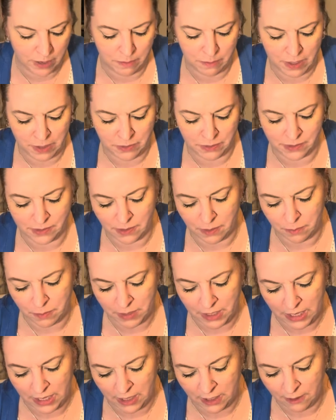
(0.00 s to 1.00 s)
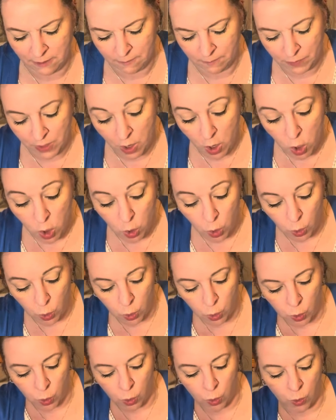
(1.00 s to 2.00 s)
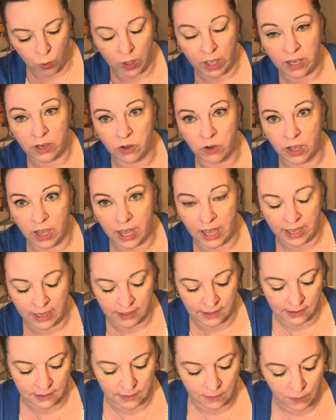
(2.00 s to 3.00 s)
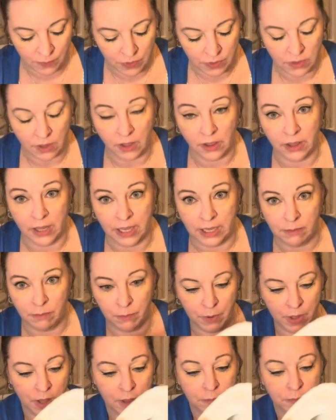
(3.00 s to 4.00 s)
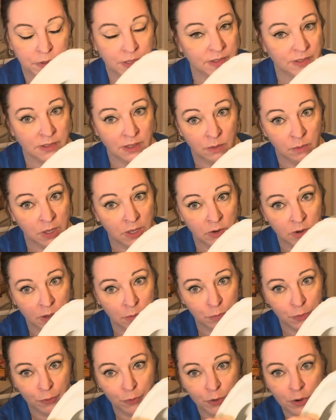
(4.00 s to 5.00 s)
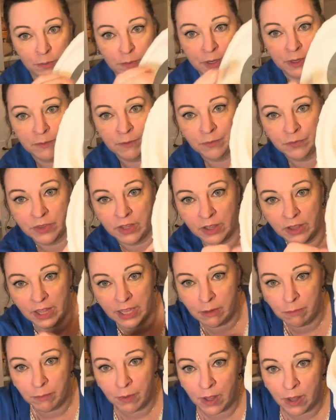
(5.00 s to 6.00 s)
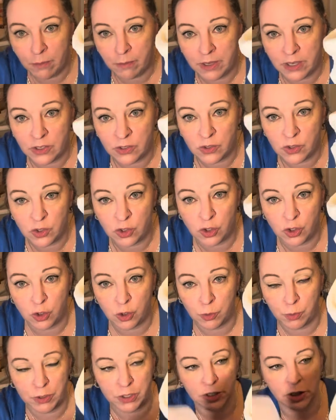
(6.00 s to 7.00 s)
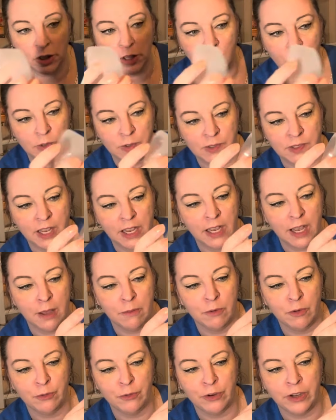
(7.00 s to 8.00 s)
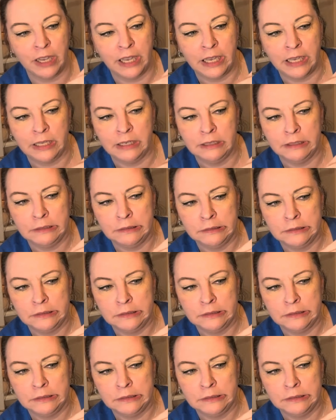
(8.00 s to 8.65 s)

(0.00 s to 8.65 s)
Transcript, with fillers: I melt something. Ooh, and you guys, the light bulb, this is going to be a great performer. The light bulb is super close. Like, I'm afraid...